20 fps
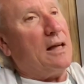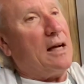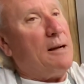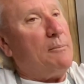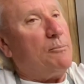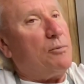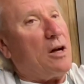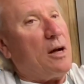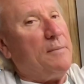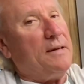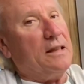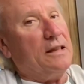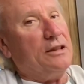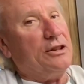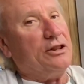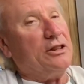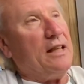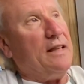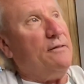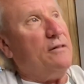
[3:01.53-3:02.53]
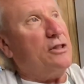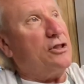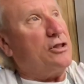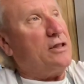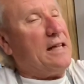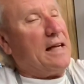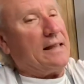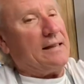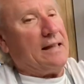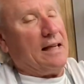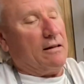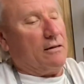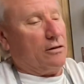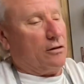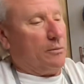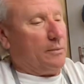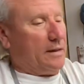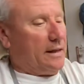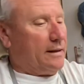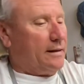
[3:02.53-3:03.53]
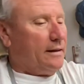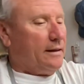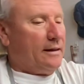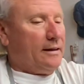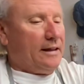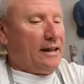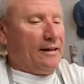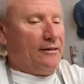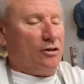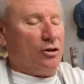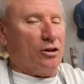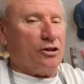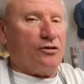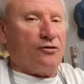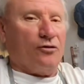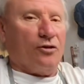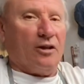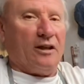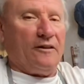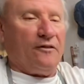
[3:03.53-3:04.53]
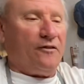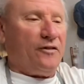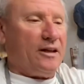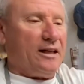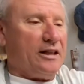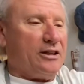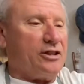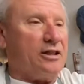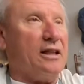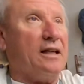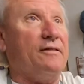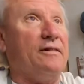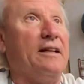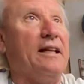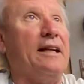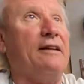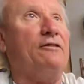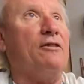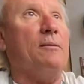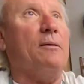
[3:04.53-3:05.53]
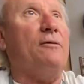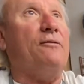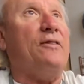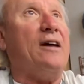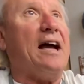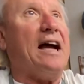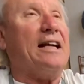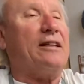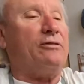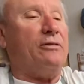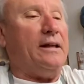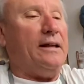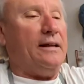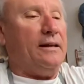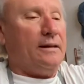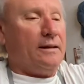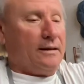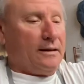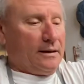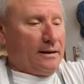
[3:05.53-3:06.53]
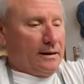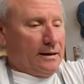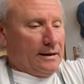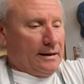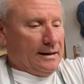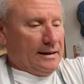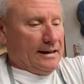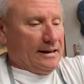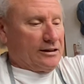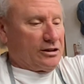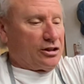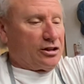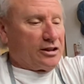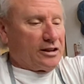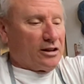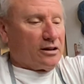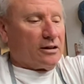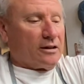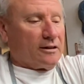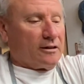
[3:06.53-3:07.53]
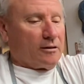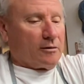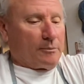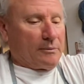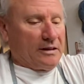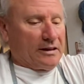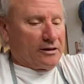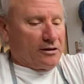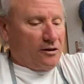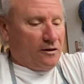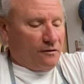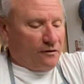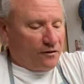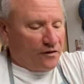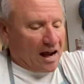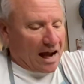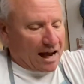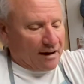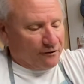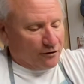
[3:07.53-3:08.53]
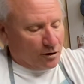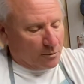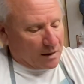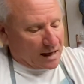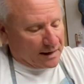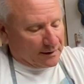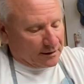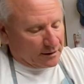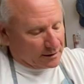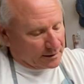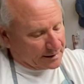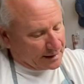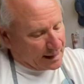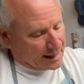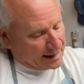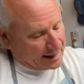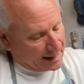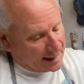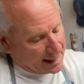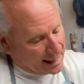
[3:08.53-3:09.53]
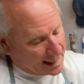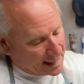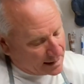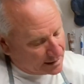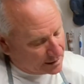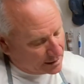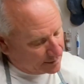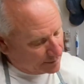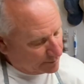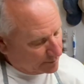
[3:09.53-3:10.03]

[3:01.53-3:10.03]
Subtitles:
I'm probably gonna shave this neck down a little bit. Even though it's fully finished and everything from the factory, it's still a little bit too fat for my little tiny hands.